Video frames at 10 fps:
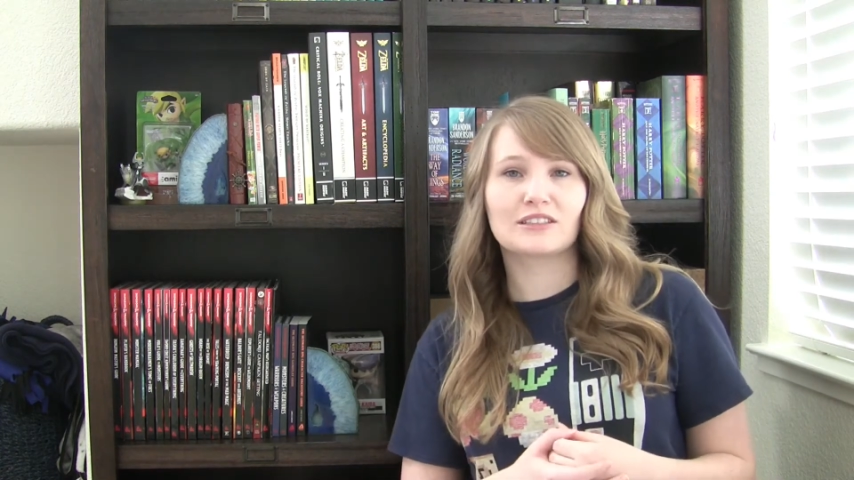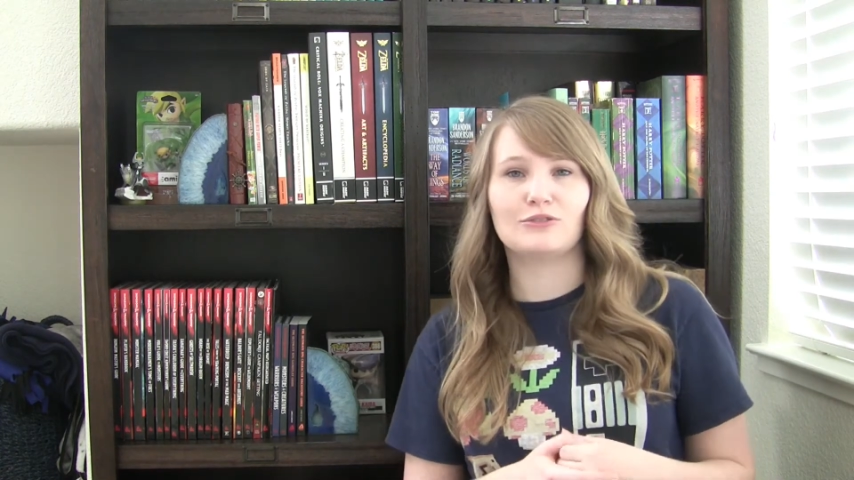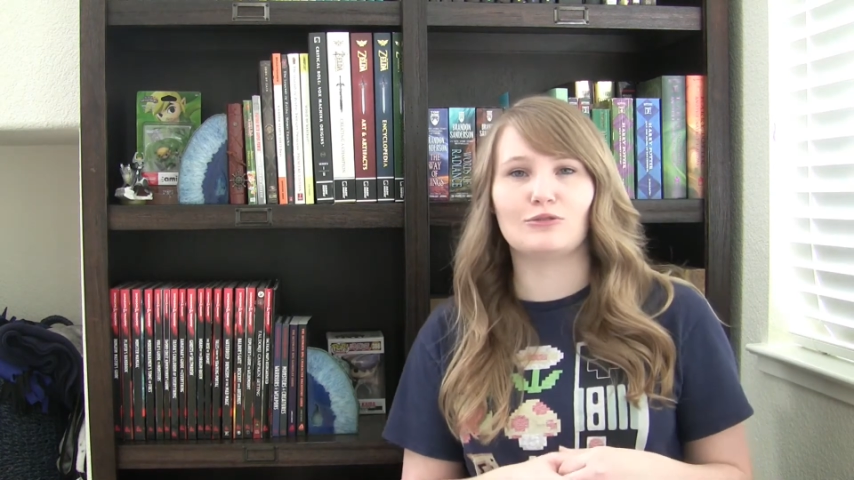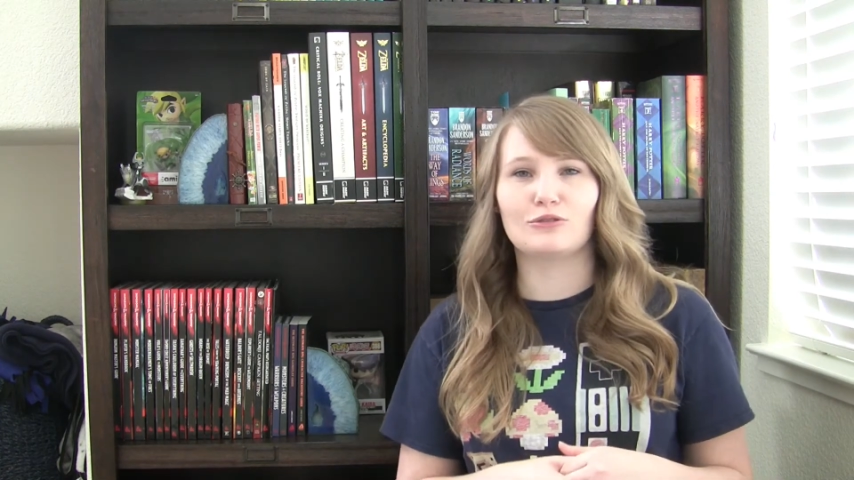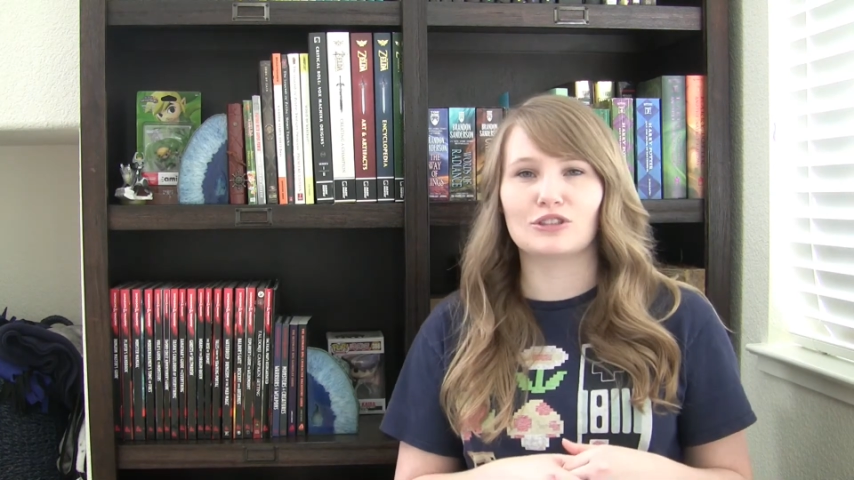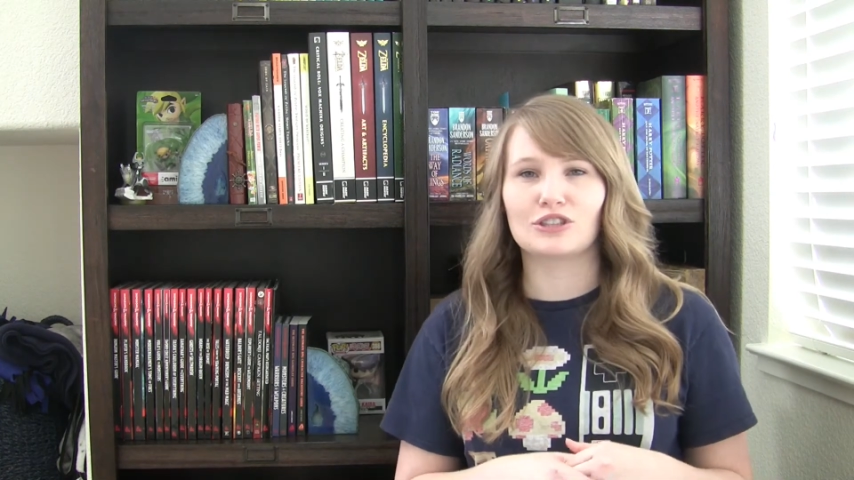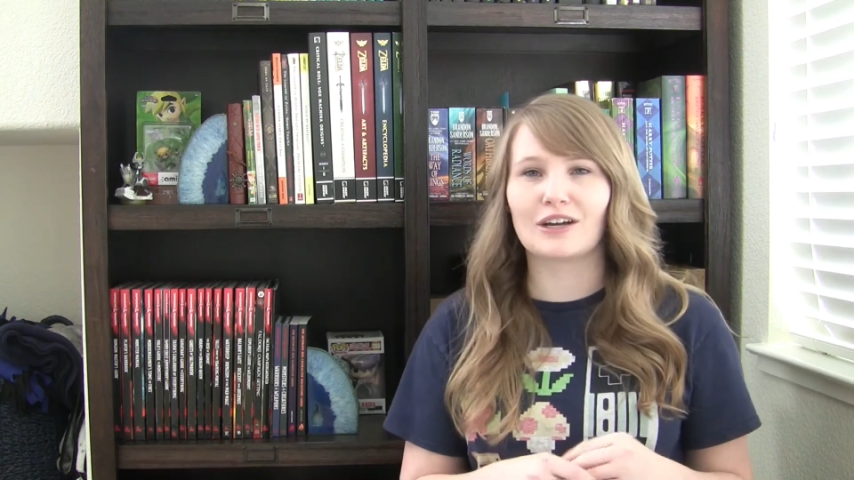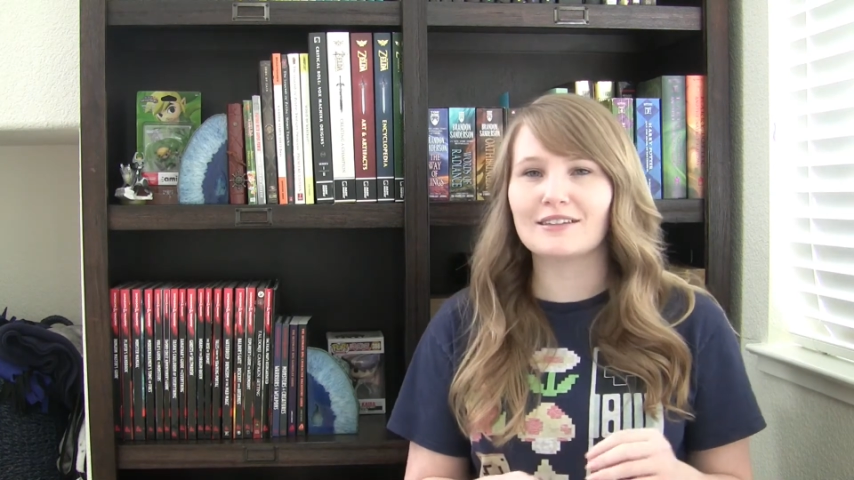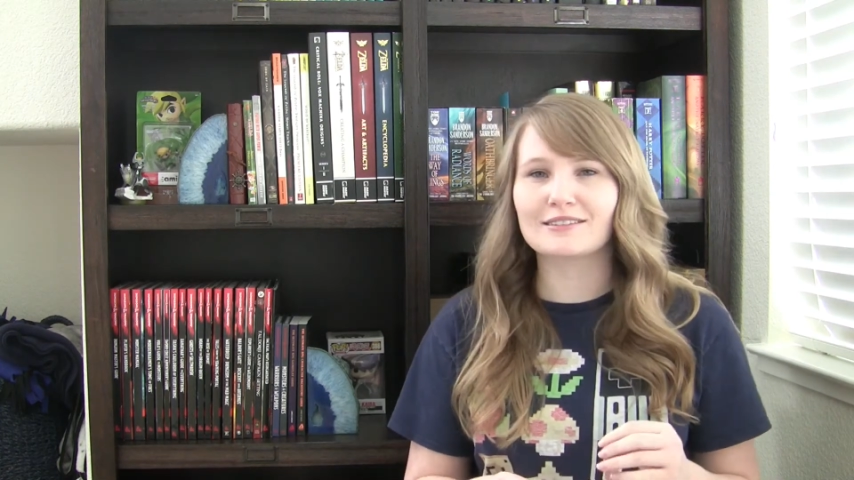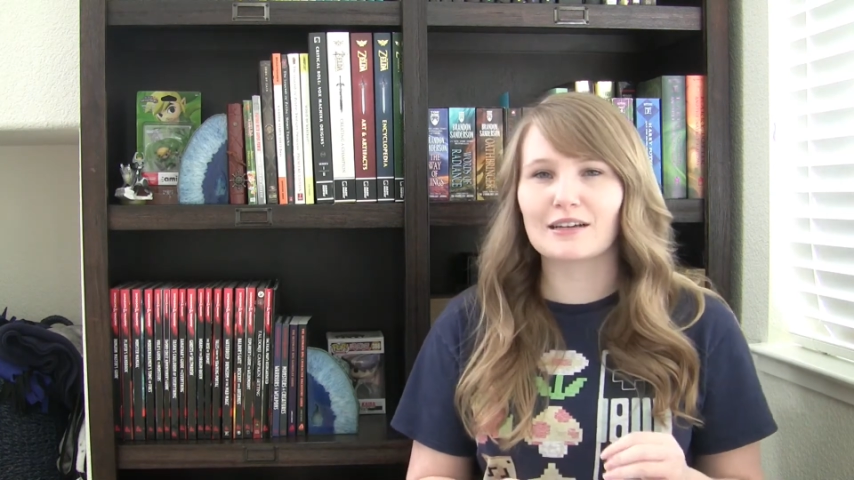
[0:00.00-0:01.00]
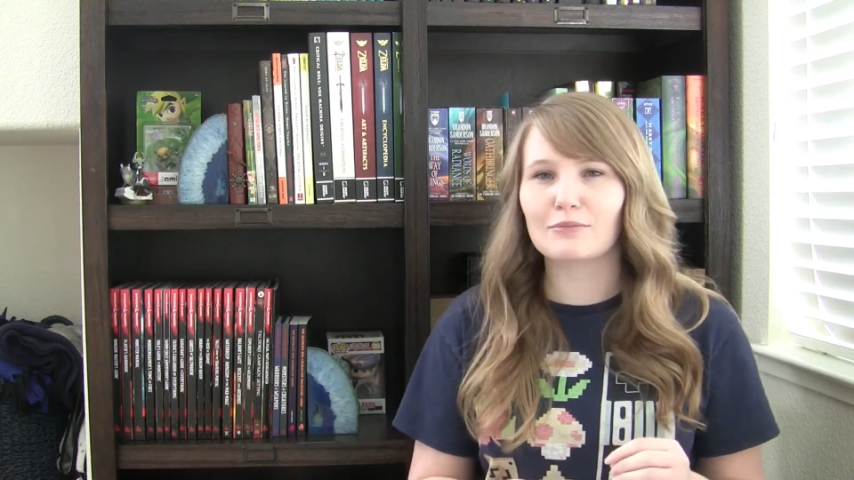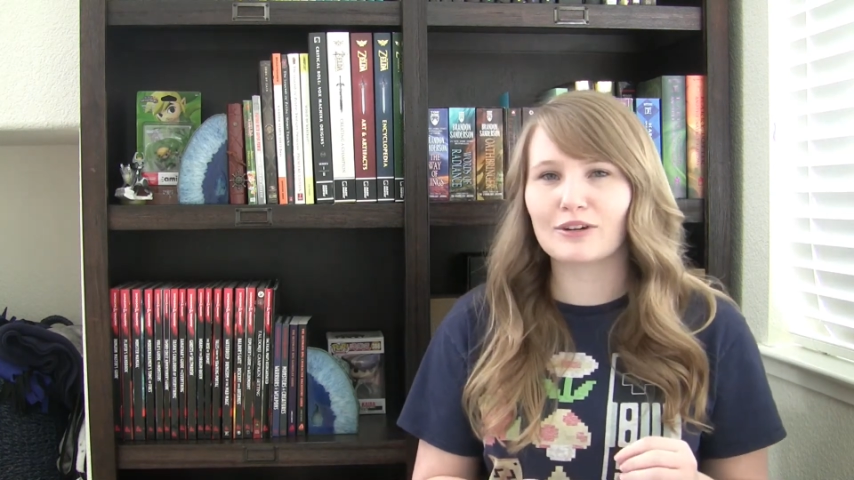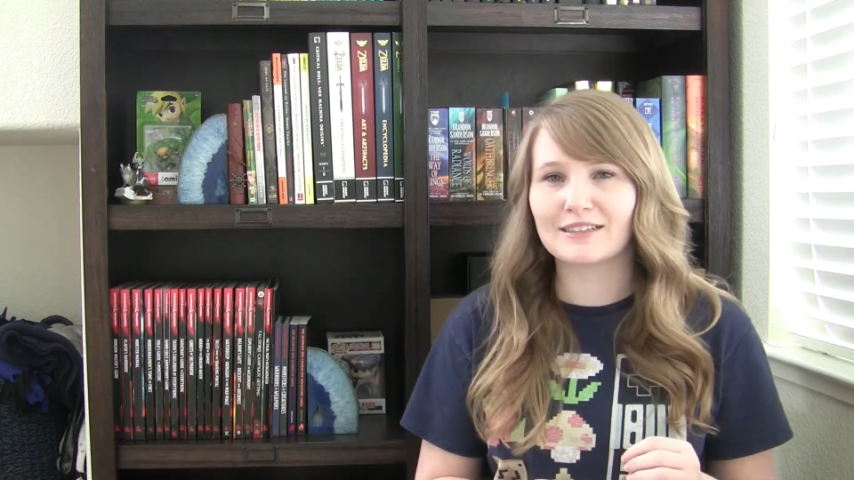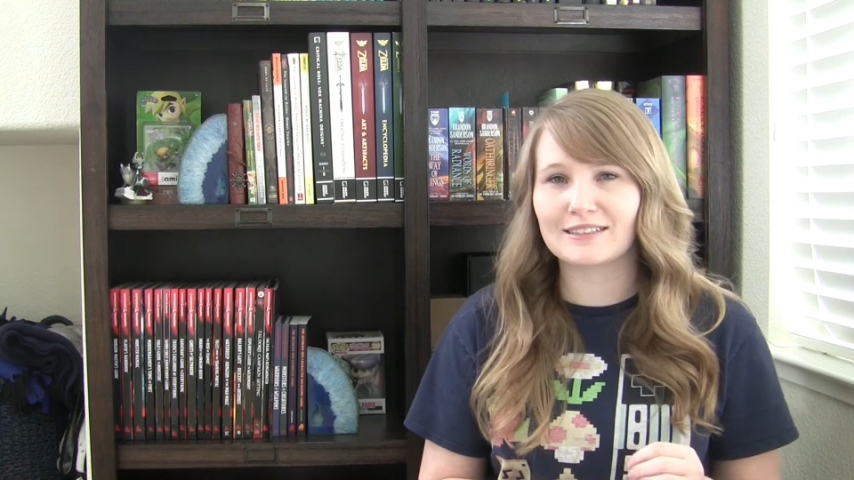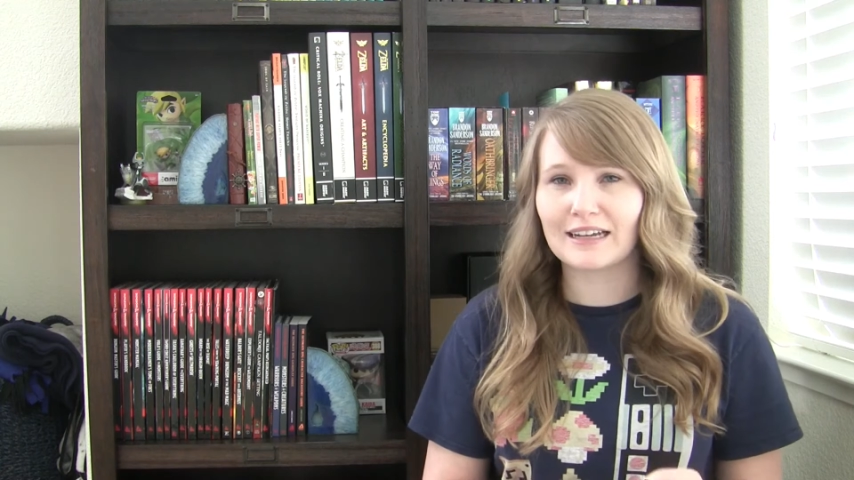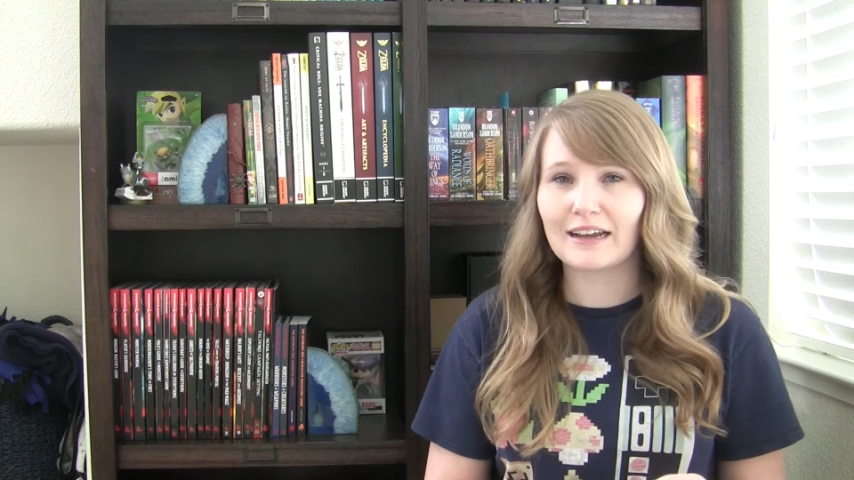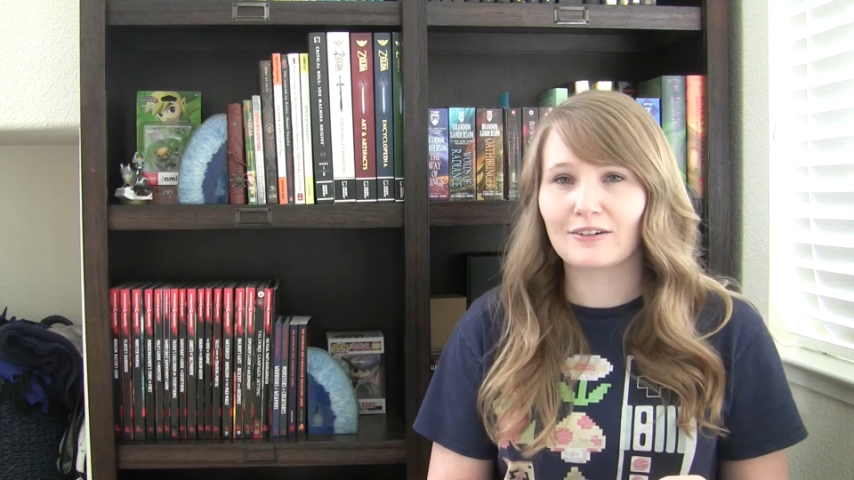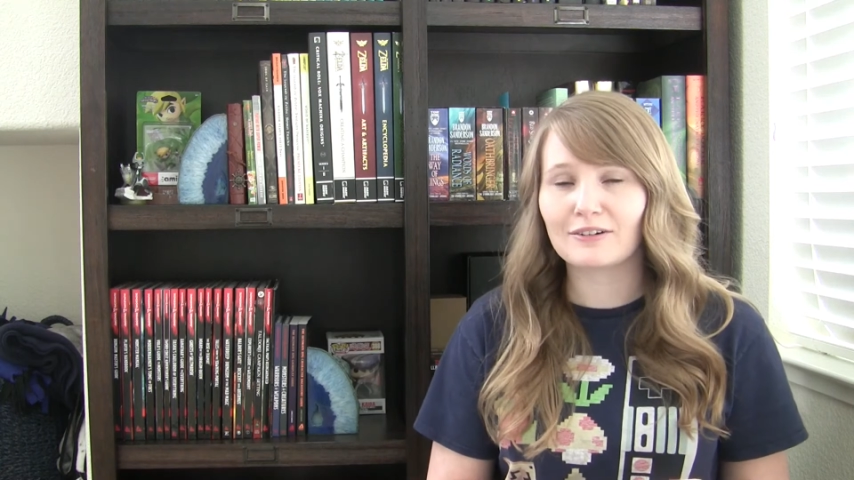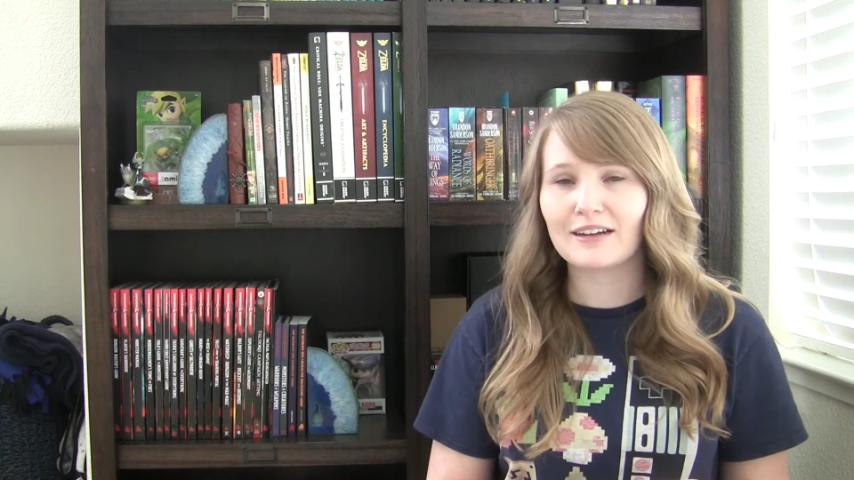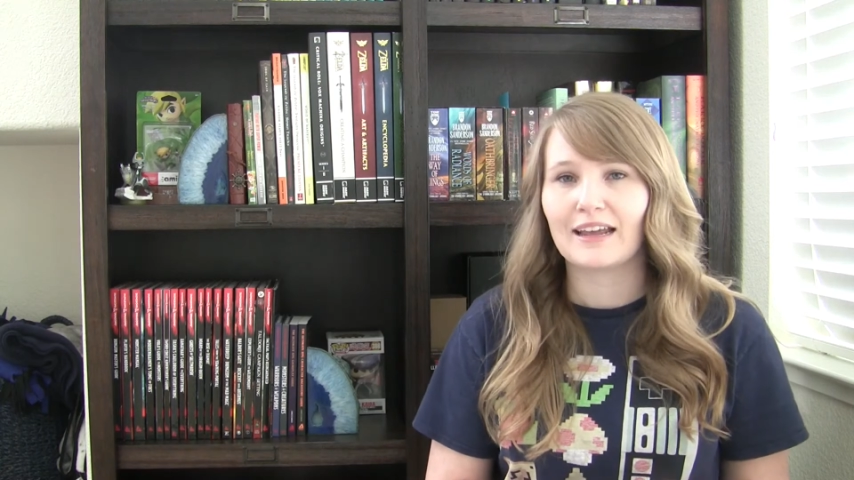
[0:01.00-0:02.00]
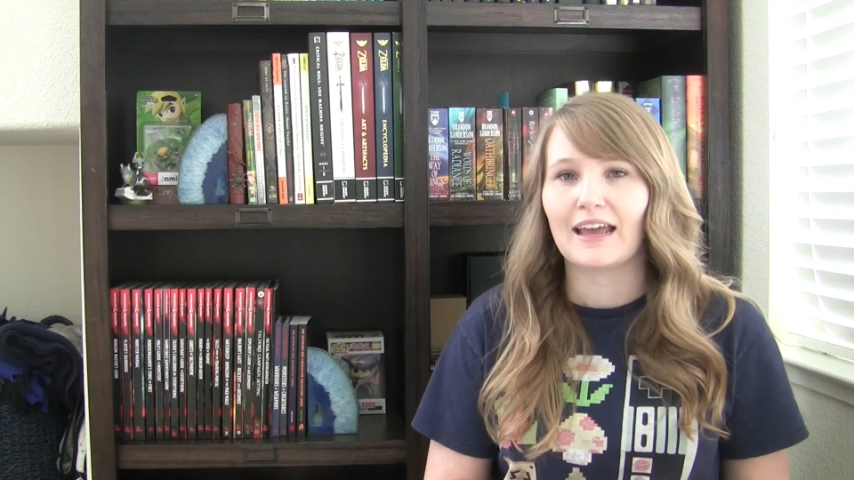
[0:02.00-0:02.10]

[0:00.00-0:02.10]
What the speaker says: to shut someone down